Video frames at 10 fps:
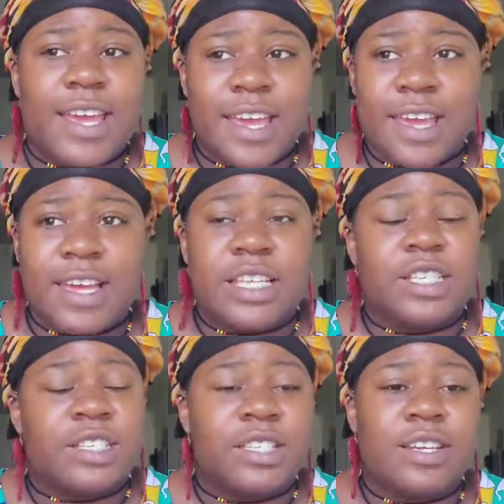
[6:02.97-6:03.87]
he
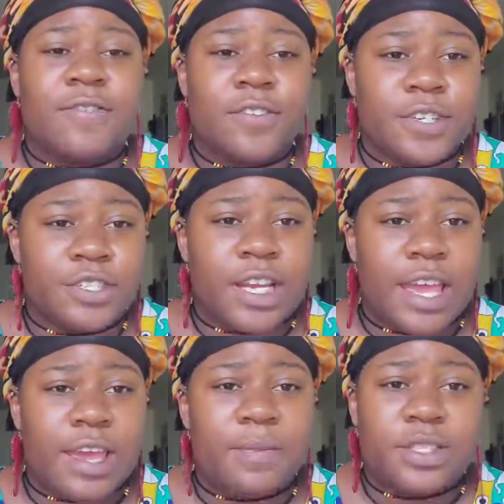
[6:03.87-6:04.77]
just to
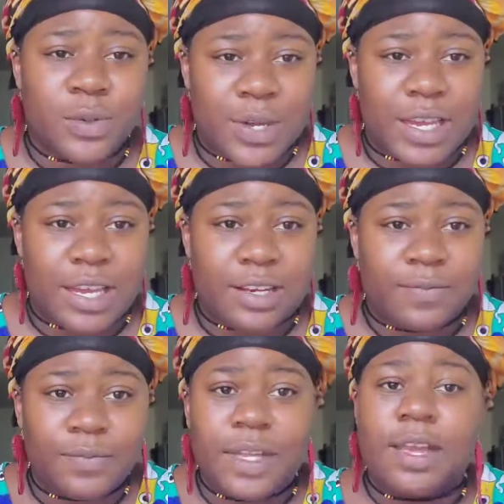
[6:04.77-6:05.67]
differentiate
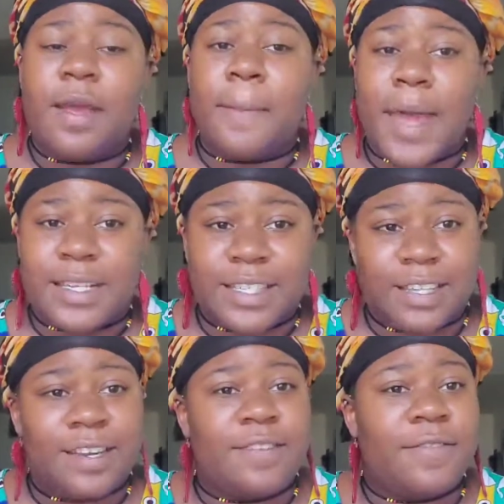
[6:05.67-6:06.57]
between
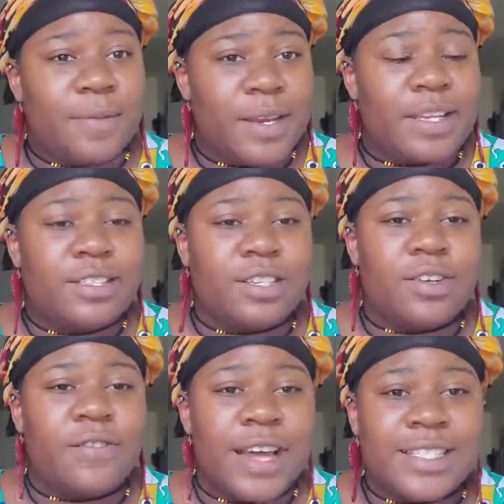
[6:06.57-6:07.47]
masculine and feminine. So
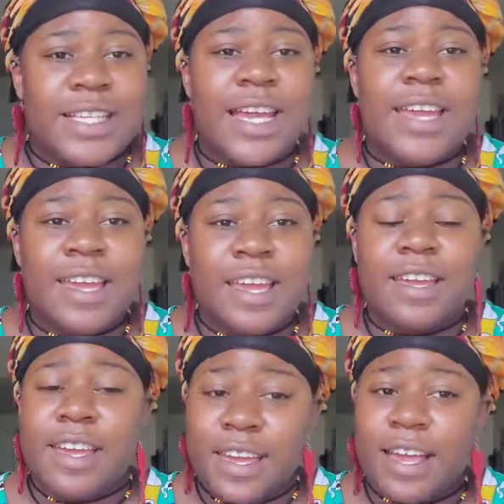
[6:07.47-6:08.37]
if I say
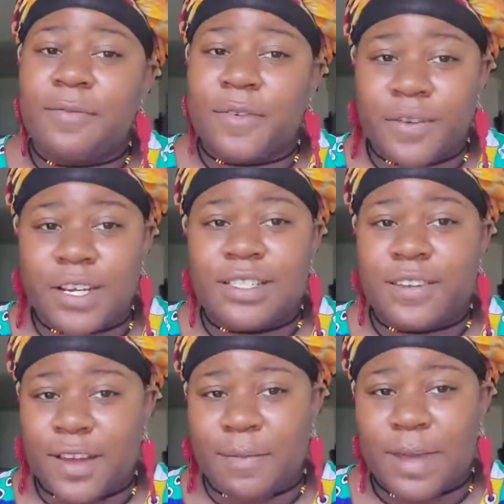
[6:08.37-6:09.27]
he, I'm referring to
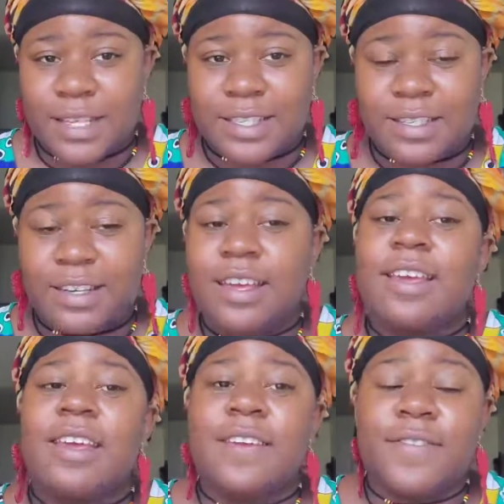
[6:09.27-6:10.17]
divine masculine,
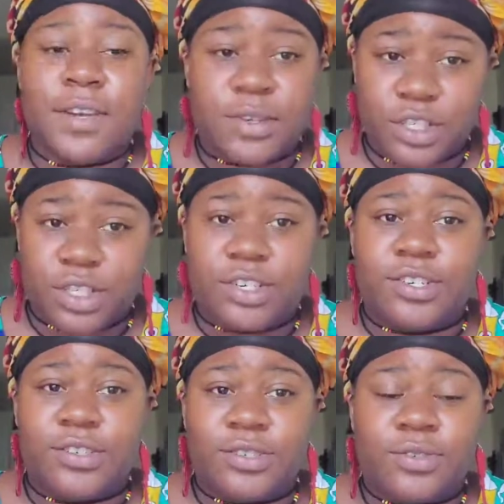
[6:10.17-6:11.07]
even though it's gender
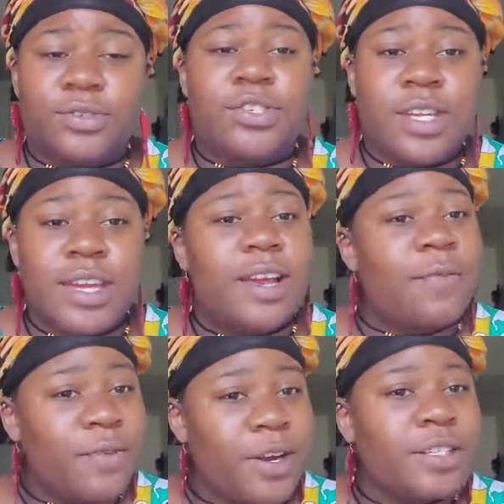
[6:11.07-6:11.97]
neutral. She, I'm
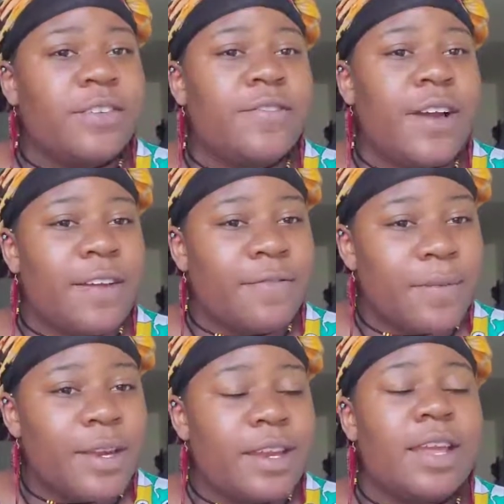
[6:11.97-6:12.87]
referring to divine
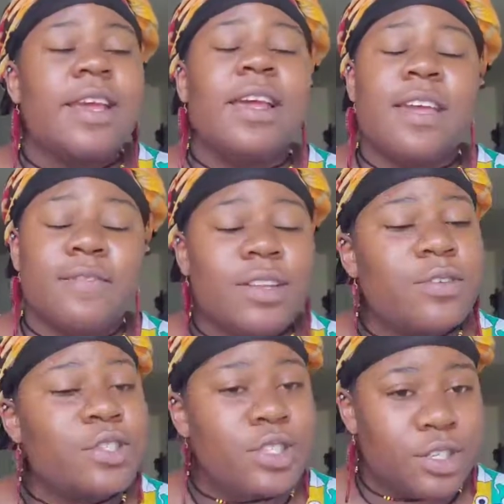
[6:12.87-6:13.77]
feminine, even though
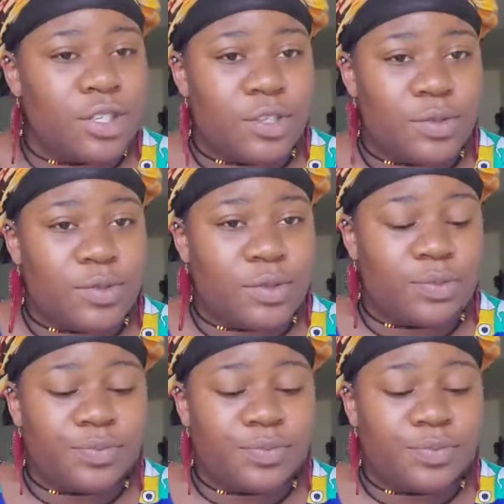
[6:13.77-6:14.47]
it's gender neutral.